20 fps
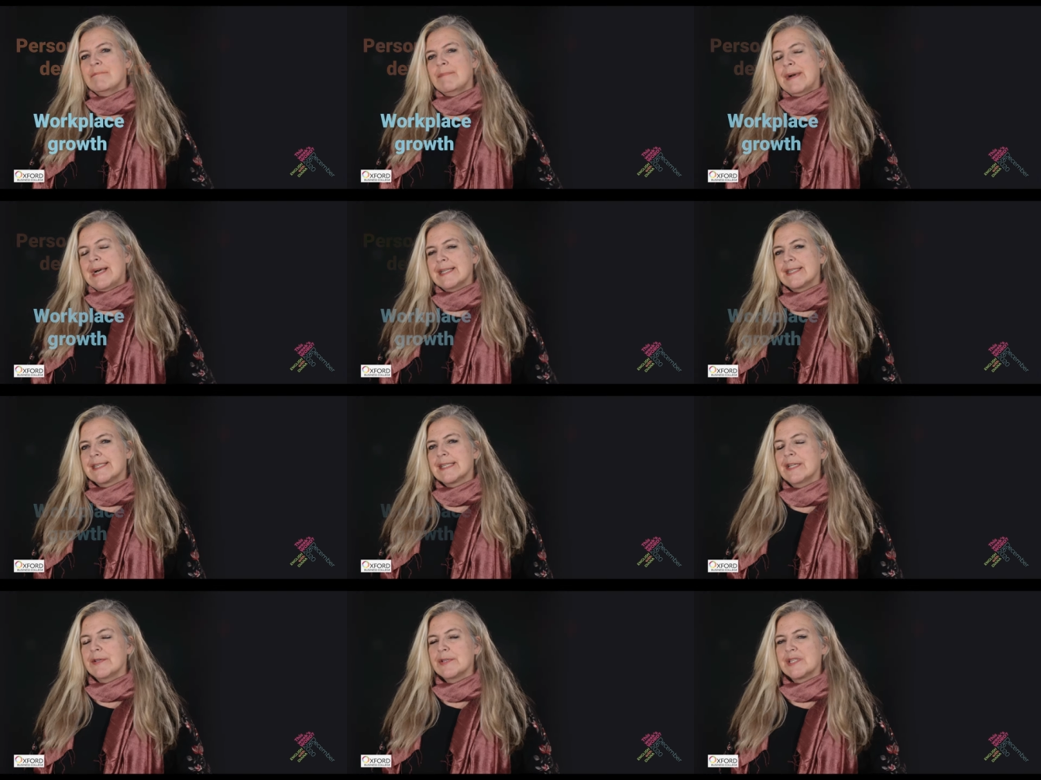
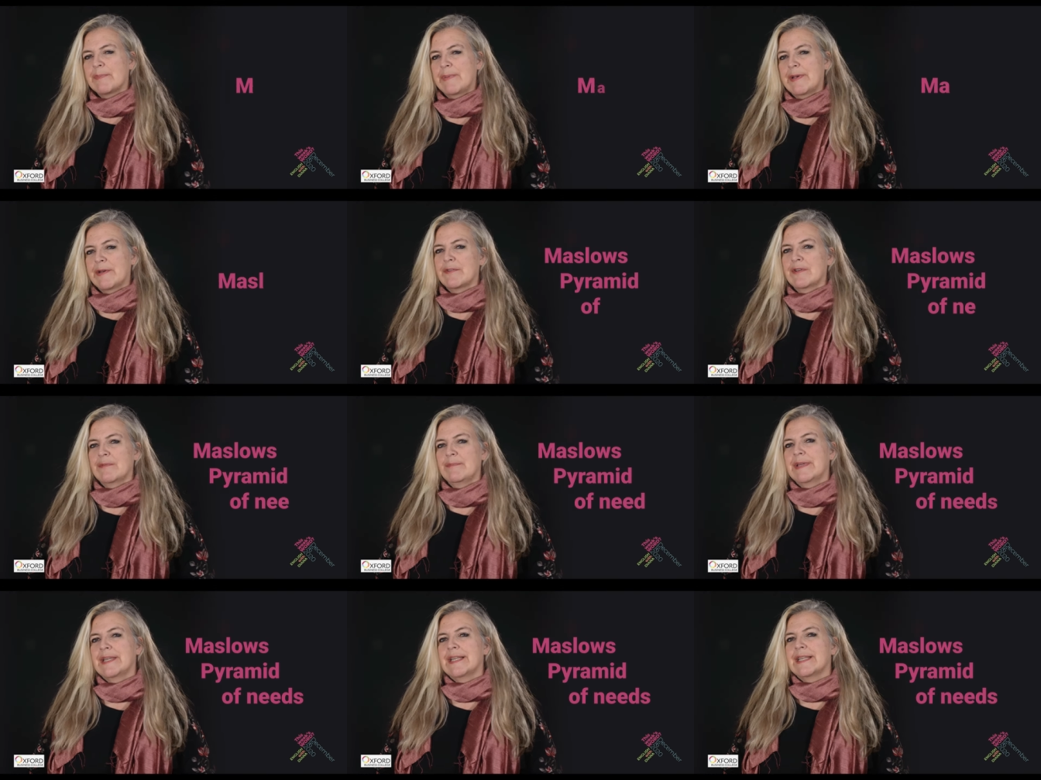Maslow's
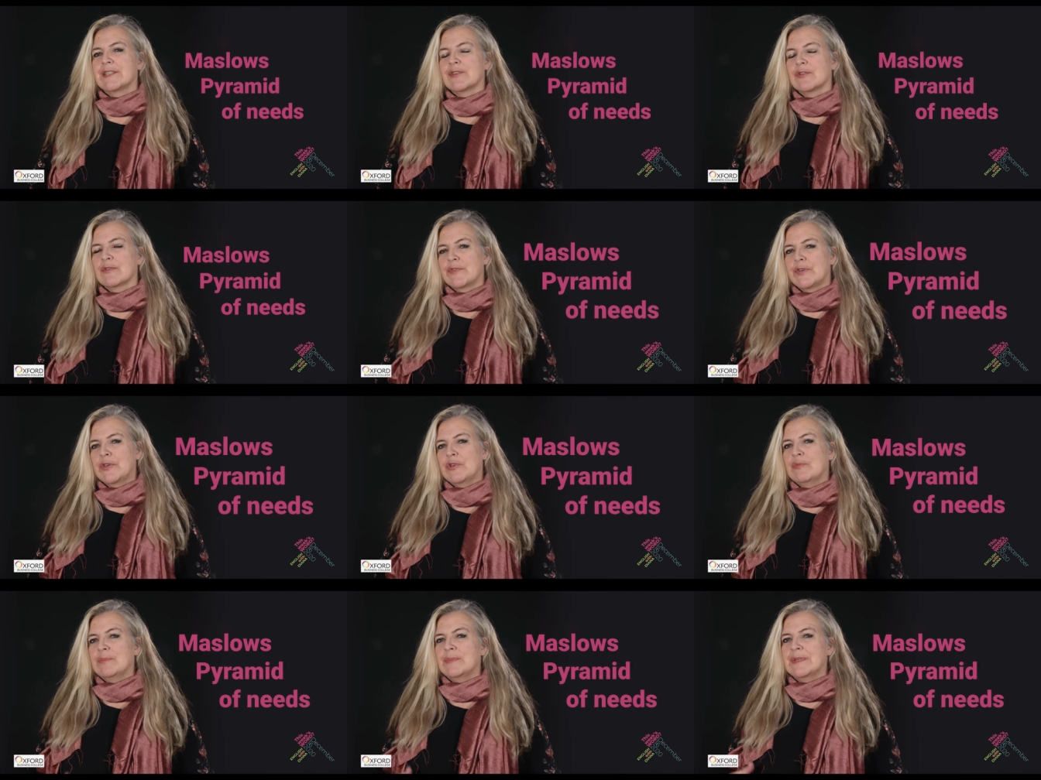Pyramid of
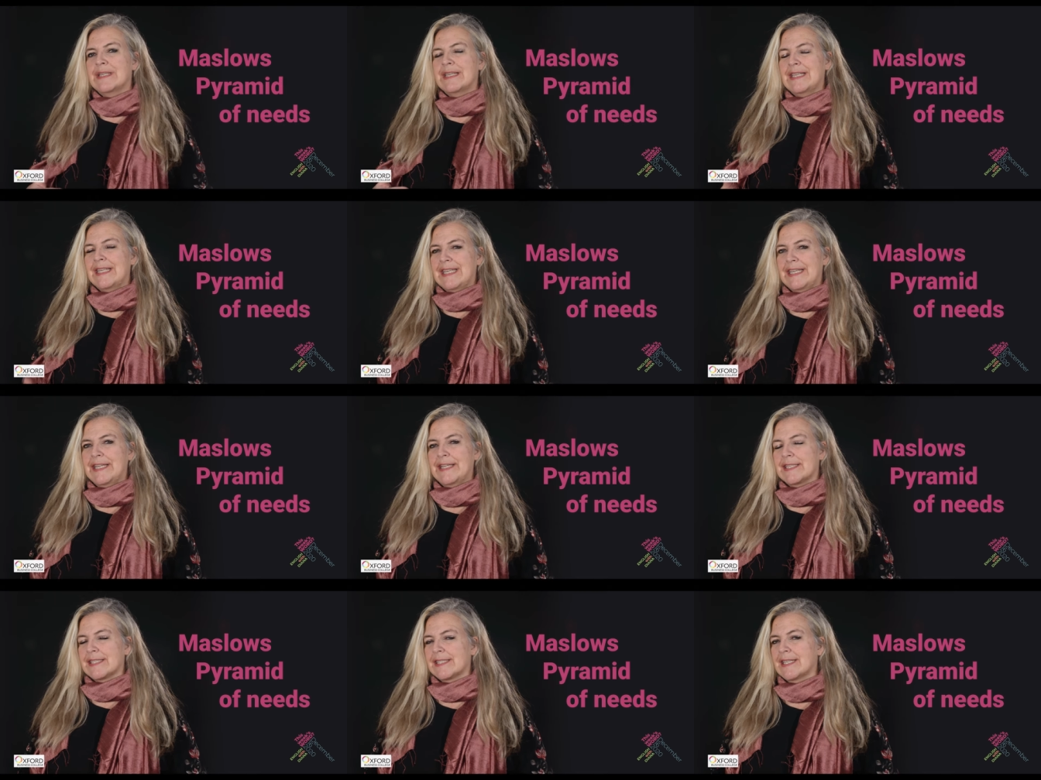Human
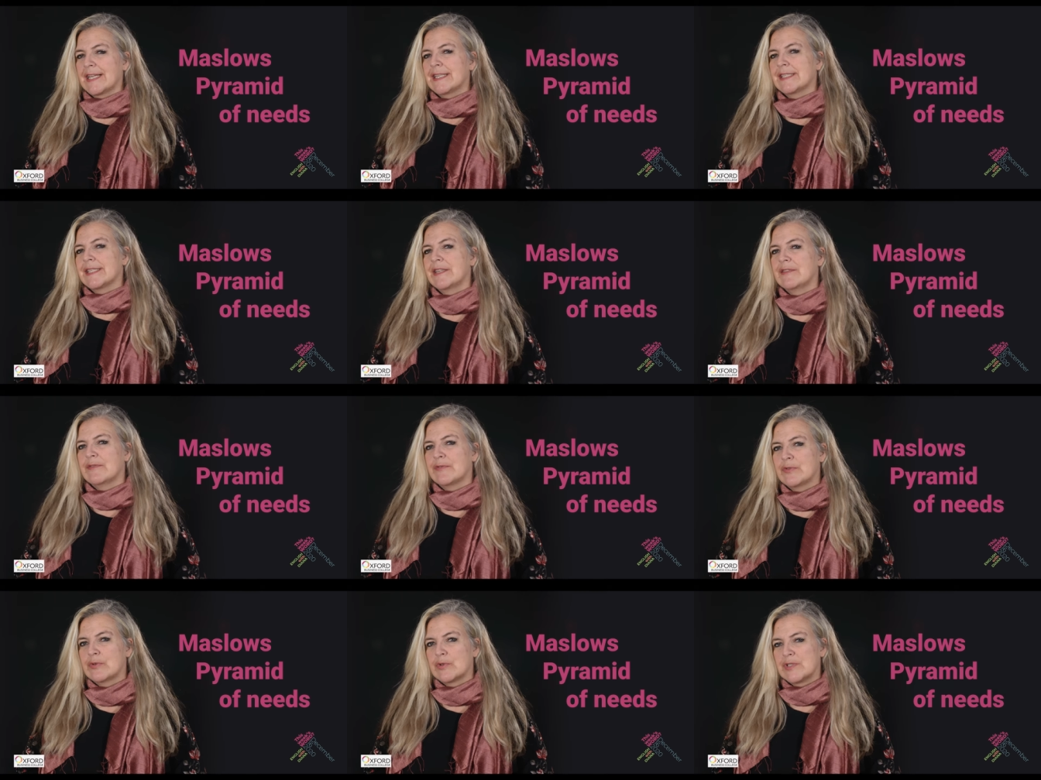Needs,
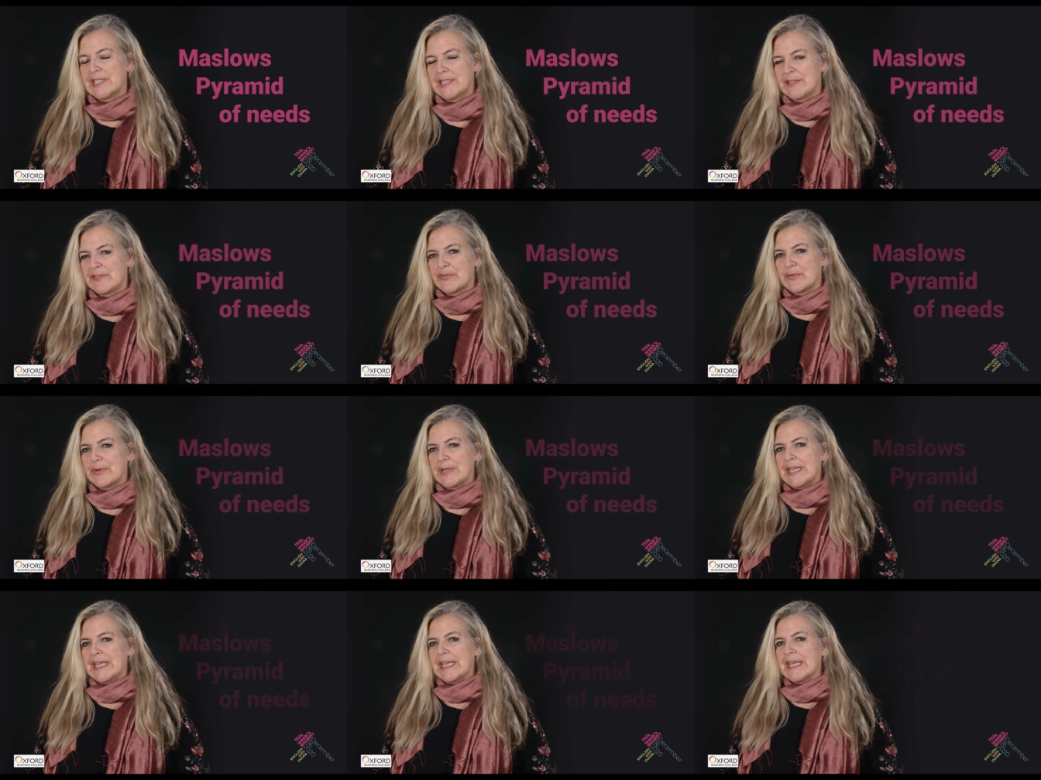
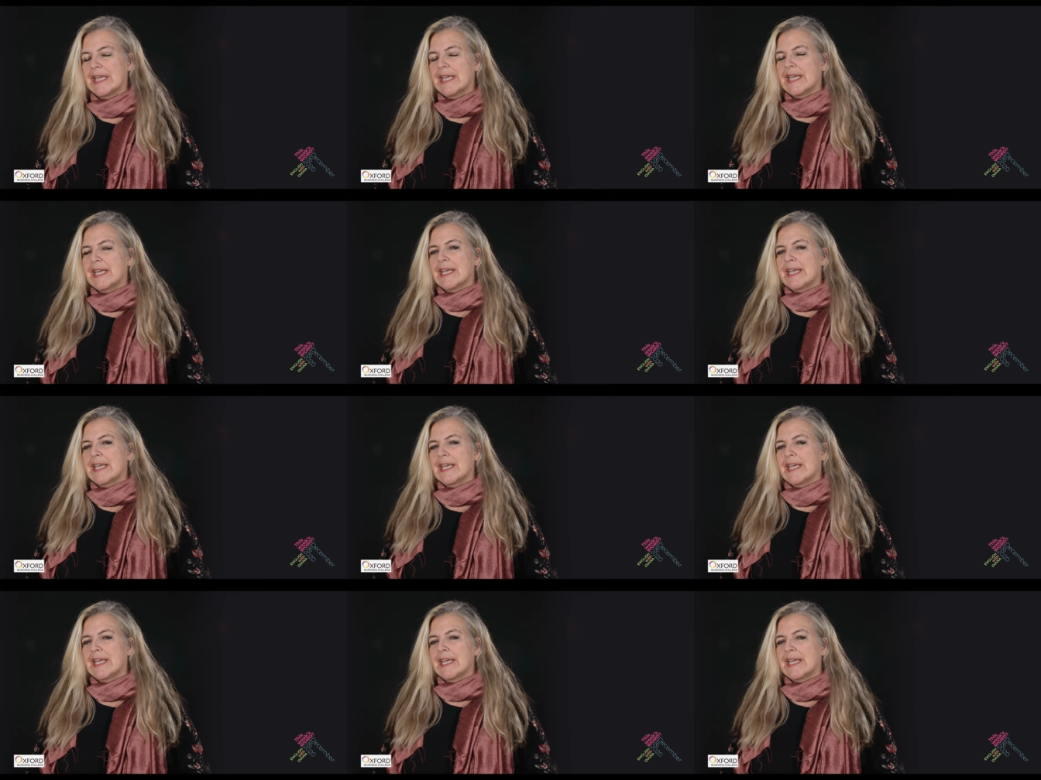1943,